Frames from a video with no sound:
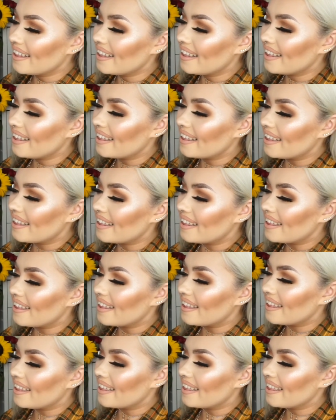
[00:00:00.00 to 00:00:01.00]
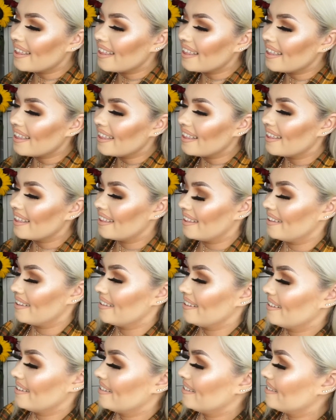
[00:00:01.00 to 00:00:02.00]

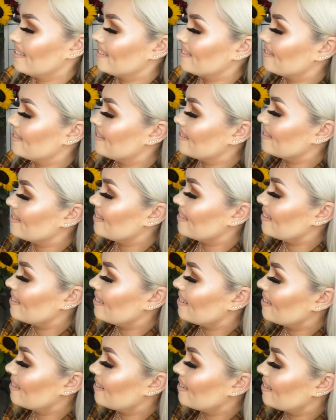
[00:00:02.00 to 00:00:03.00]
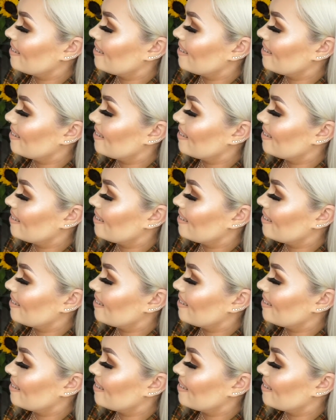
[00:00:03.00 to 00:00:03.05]
(silent)